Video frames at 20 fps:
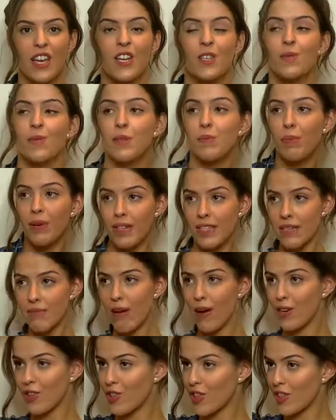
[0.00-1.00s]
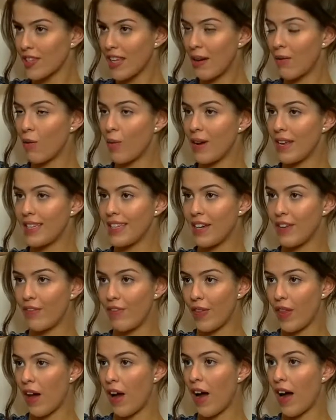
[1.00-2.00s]
So it's pretty much just like what we did
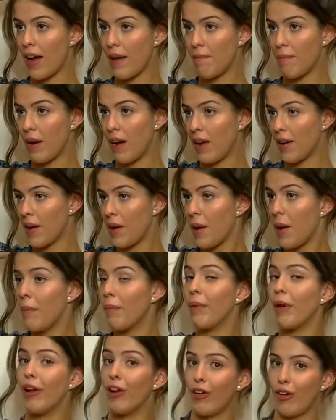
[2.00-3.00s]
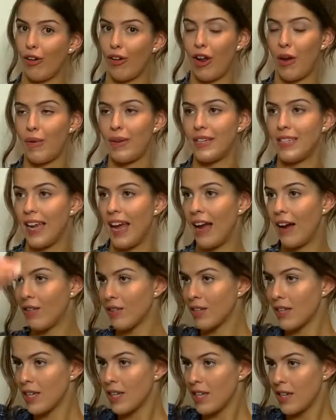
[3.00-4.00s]
for the high bun, but a lot lower
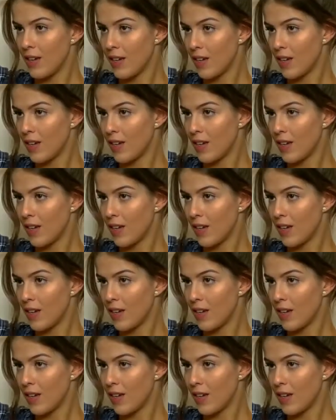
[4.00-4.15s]
down.